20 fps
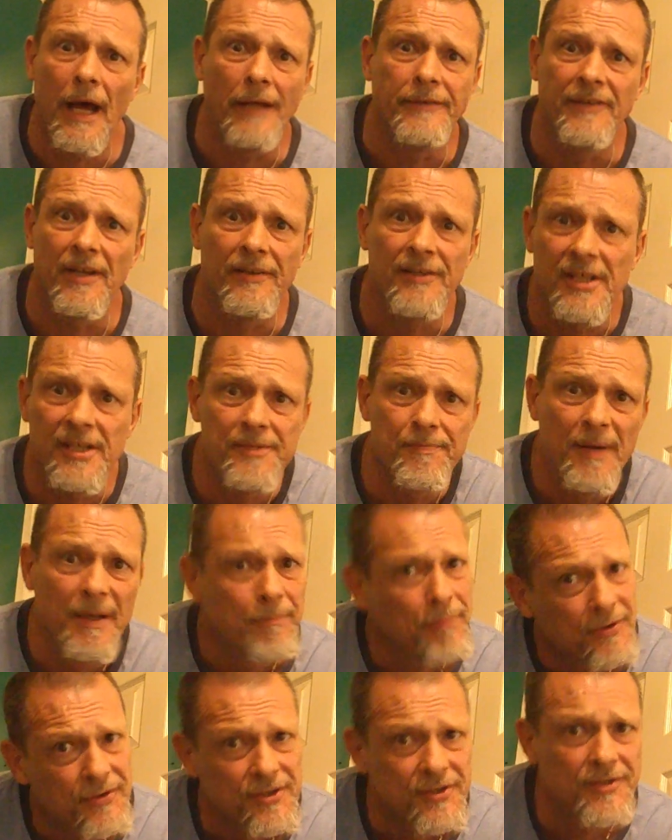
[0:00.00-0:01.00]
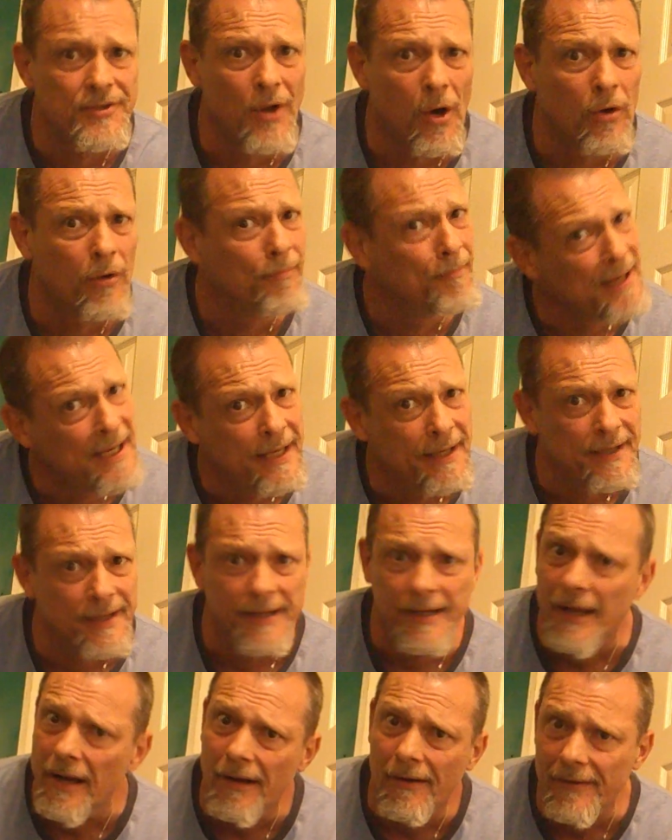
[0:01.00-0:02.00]
These people just told me that,
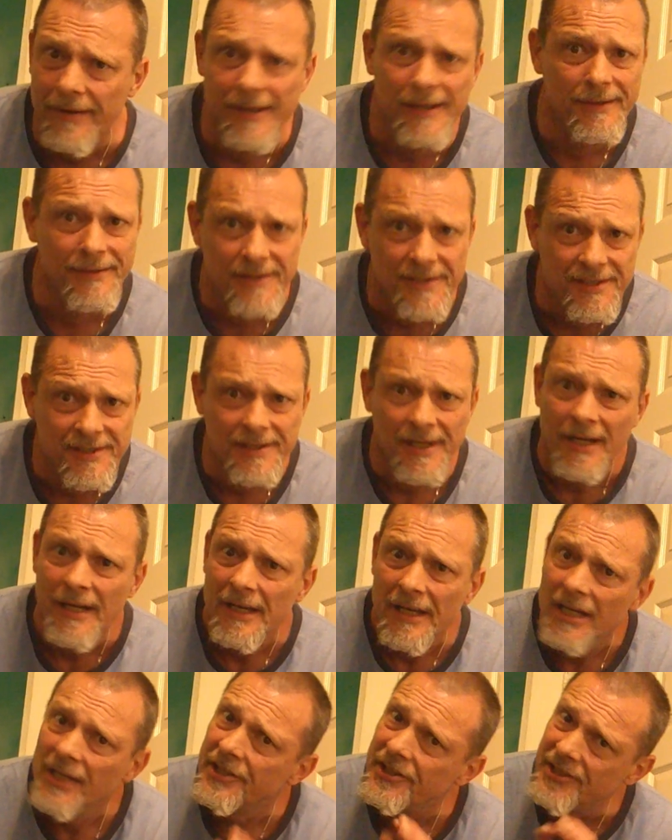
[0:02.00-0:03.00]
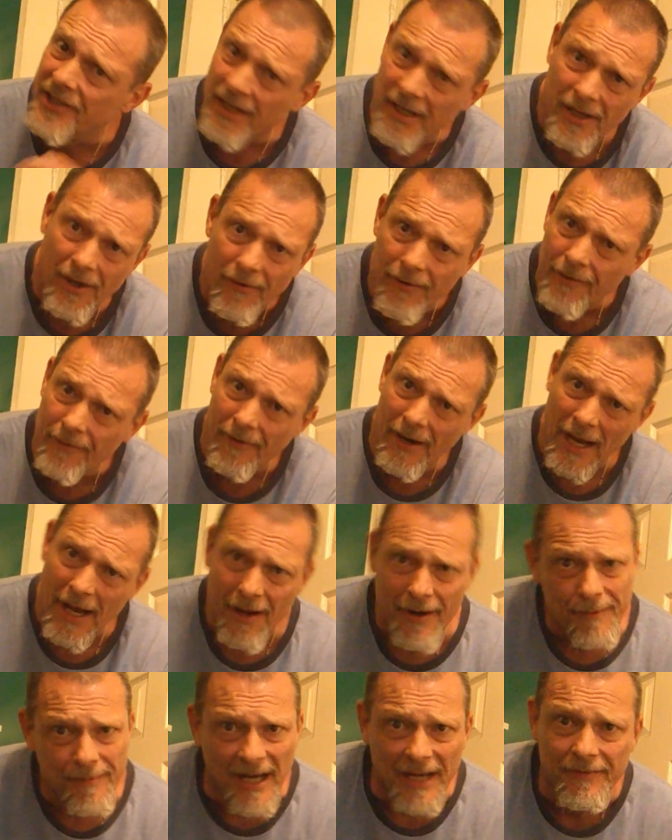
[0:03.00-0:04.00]
you know, there's shit going
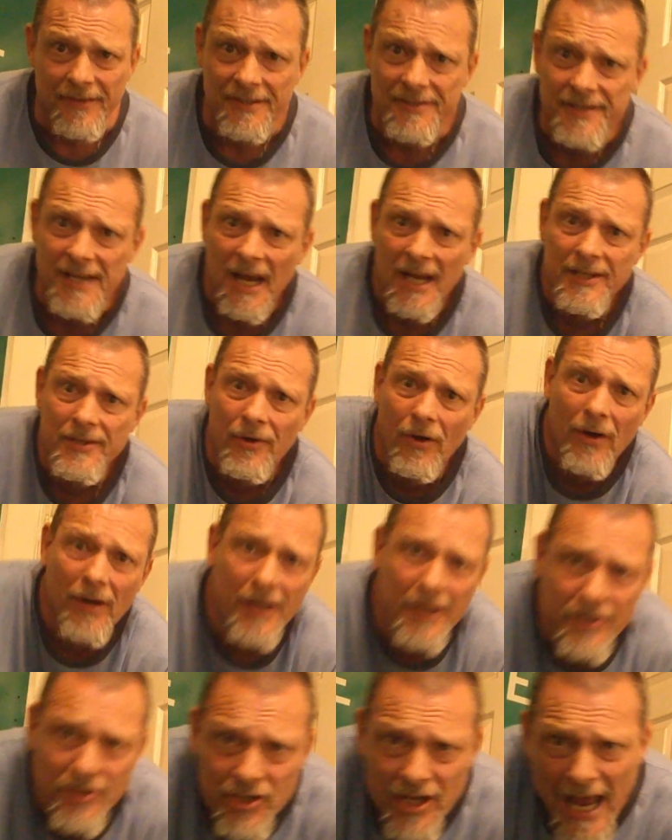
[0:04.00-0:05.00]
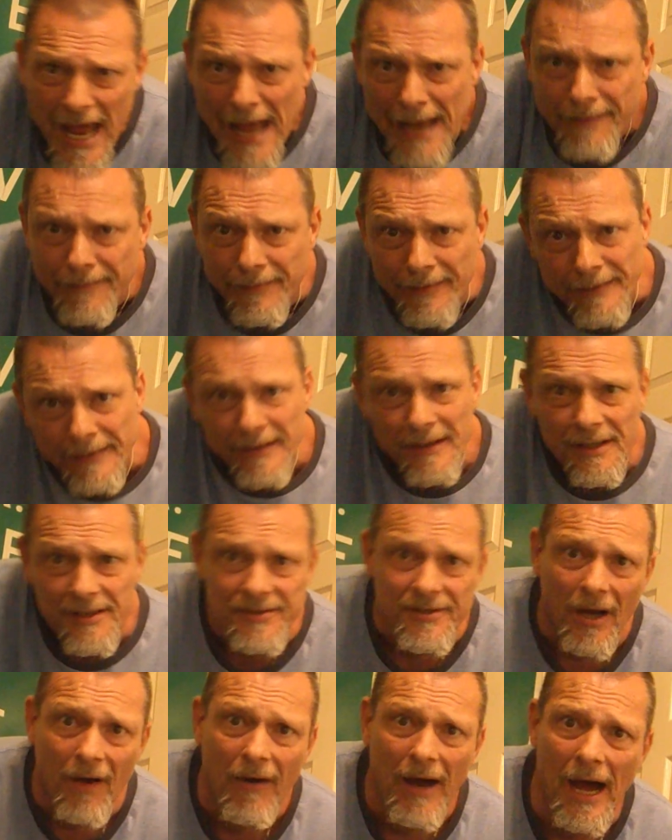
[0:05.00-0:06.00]
around about this guy talking shit.
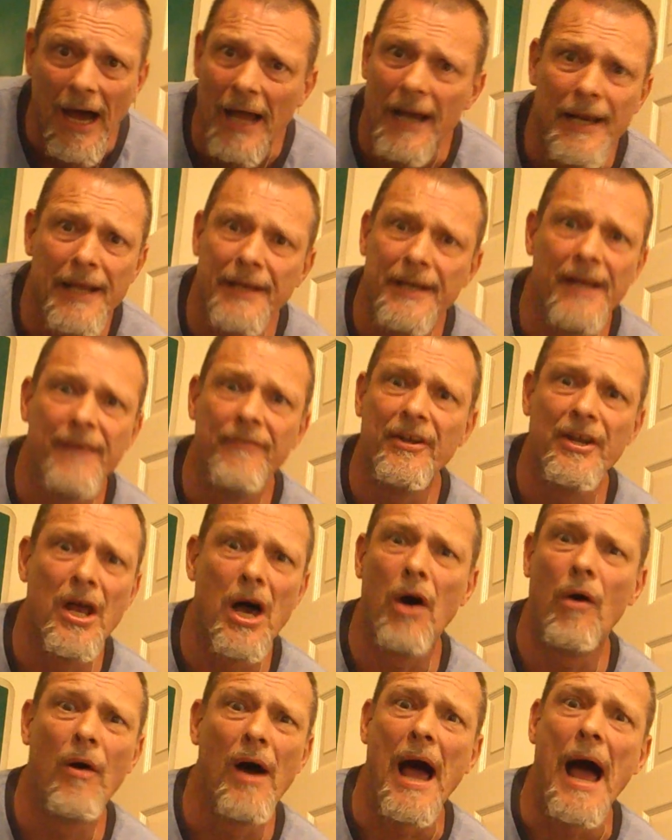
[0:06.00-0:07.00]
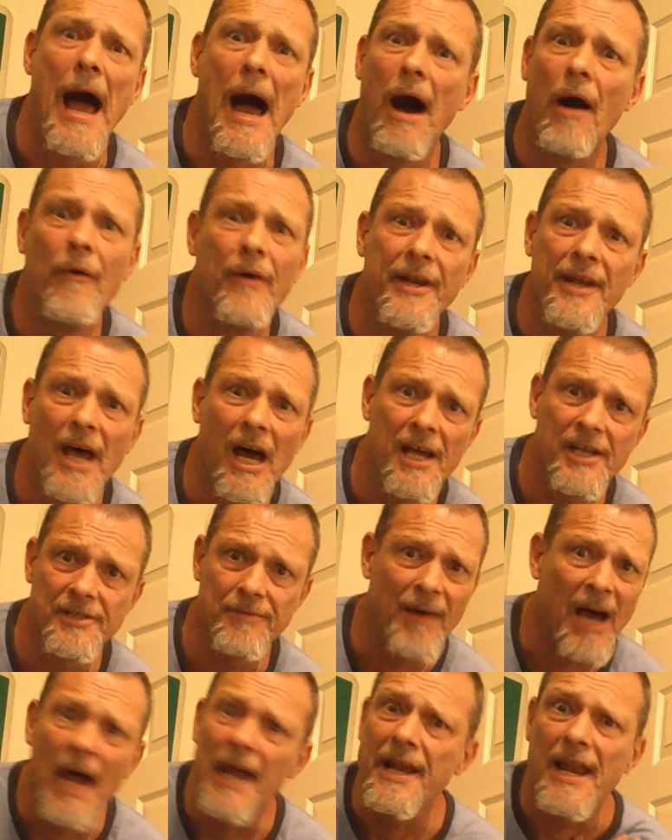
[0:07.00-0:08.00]
So I didn't even know Howe and Nazem.
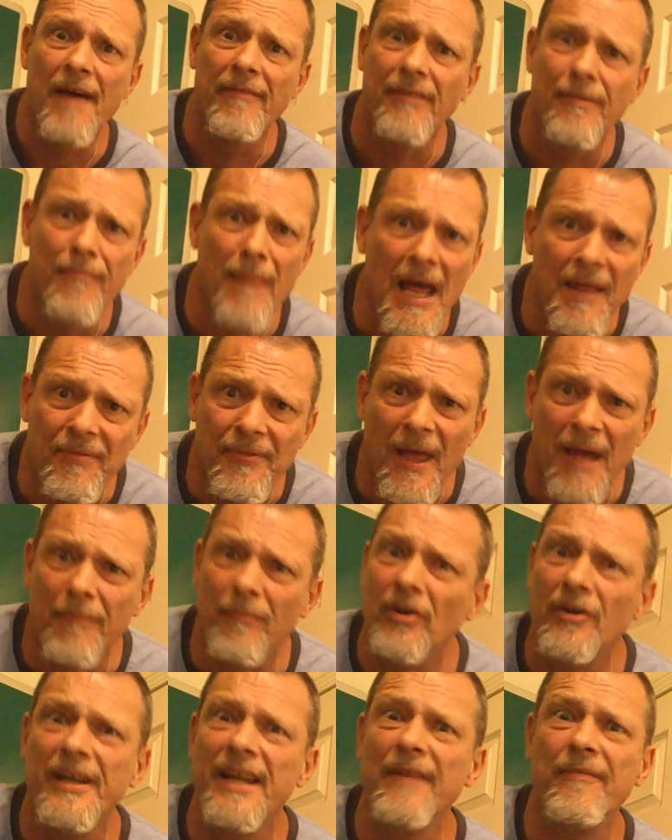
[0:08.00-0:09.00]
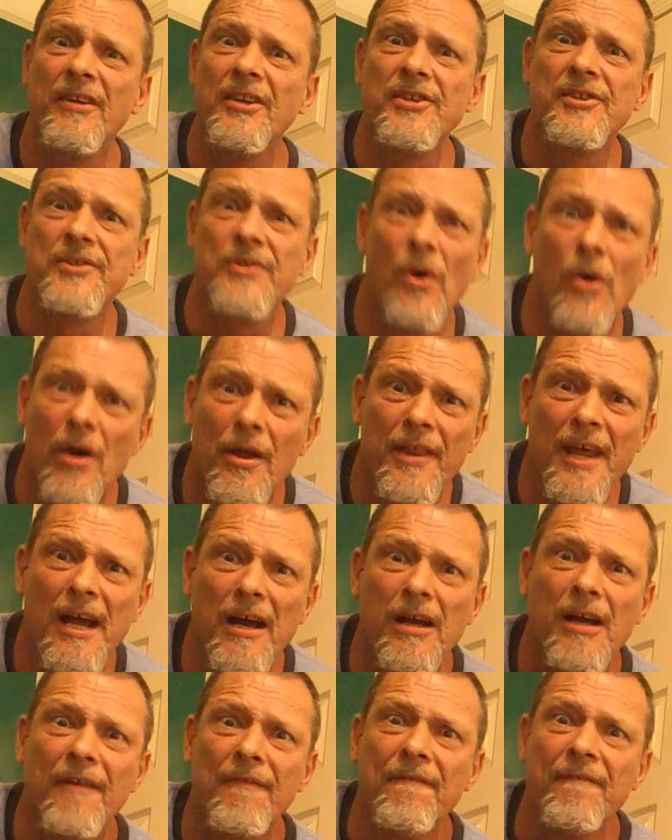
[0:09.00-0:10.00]
I never met them or even saw their
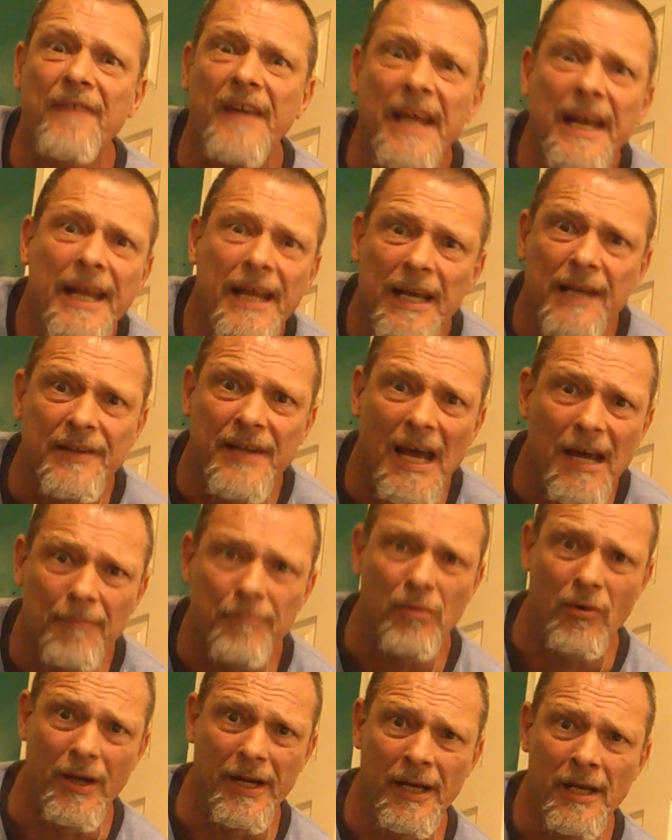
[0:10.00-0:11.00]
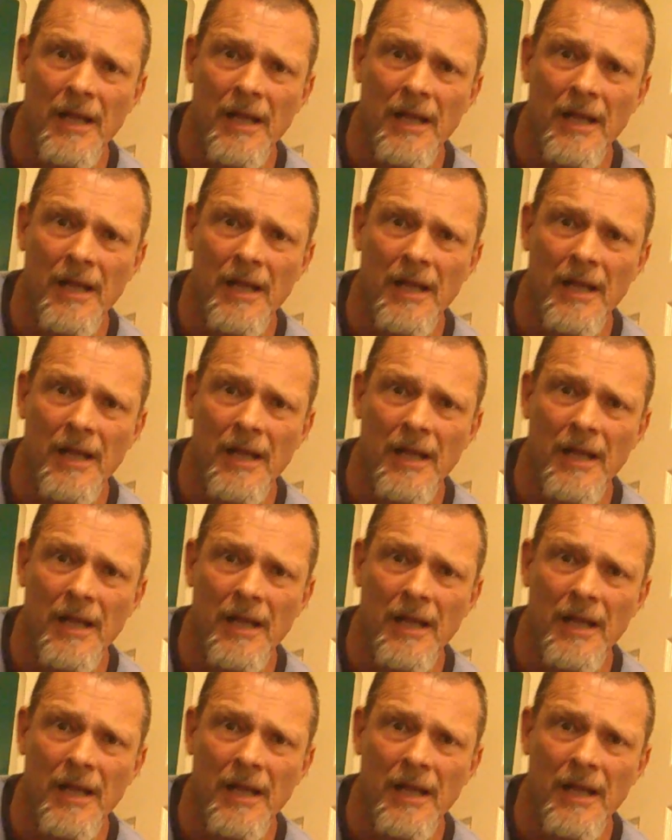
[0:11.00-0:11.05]
graffiti at that point.